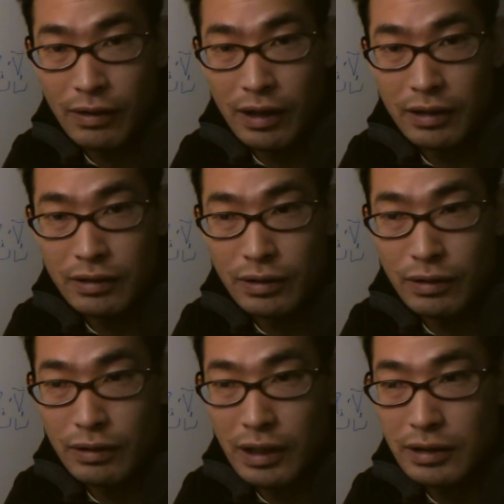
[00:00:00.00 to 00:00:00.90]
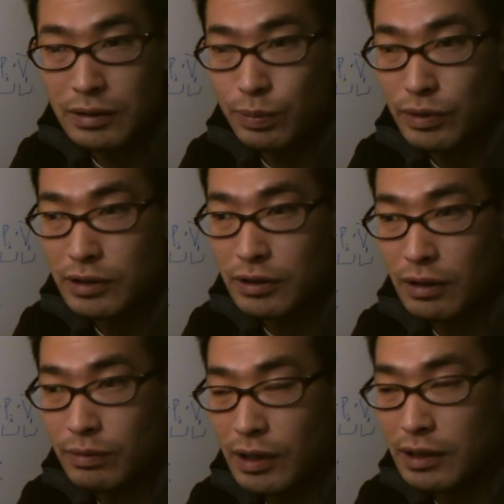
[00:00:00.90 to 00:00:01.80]
Okay, so let's
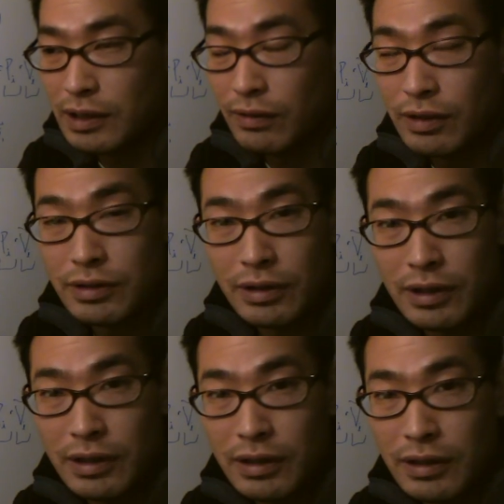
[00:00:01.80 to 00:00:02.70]
preserve that diversity.